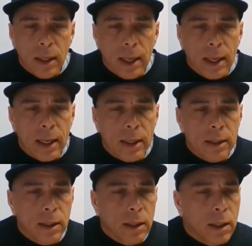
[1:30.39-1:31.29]

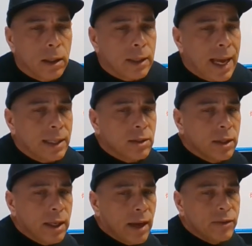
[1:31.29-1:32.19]
And
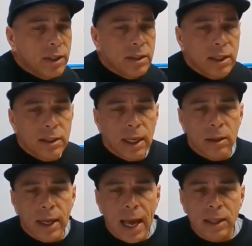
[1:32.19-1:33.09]
lastly, you have 16
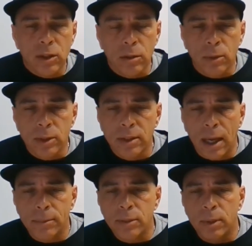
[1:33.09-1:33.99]
daily actionable steps.